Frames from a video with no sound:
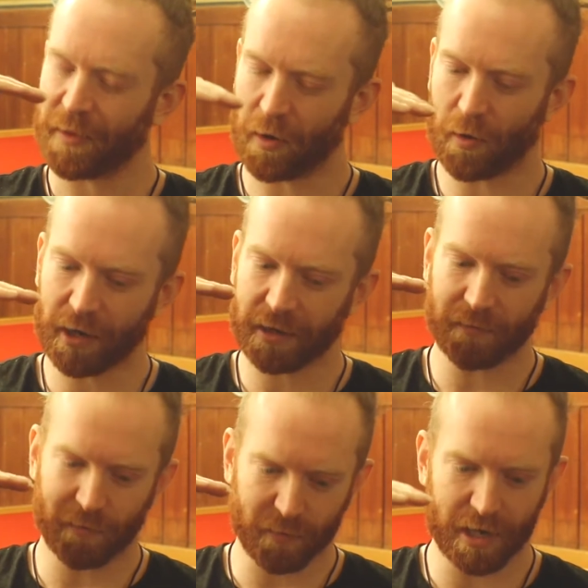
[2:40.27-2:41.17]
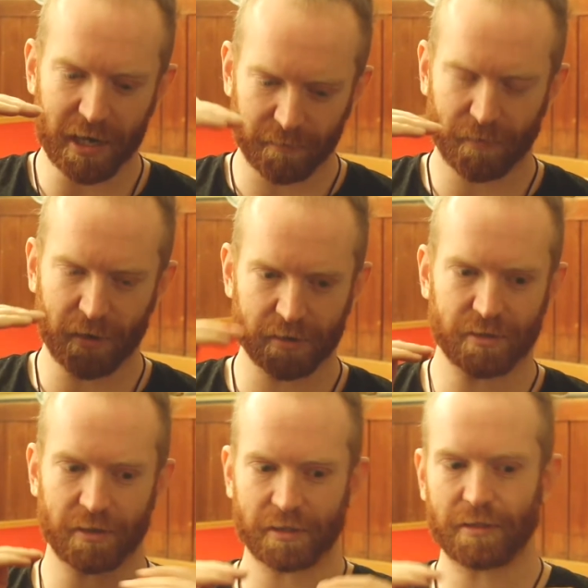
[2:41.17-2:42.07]
or I can really focus
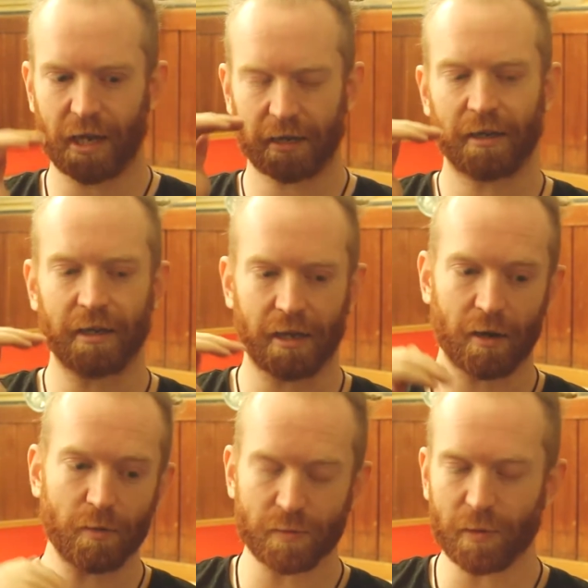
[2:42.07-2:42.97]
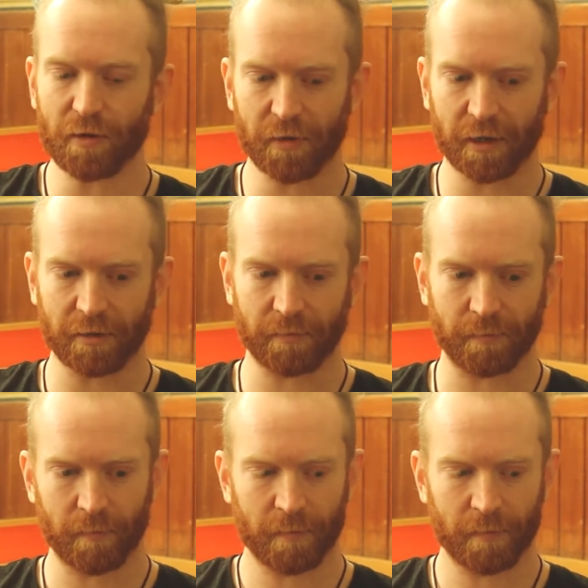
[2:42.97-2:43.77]
on exactly, and I was moving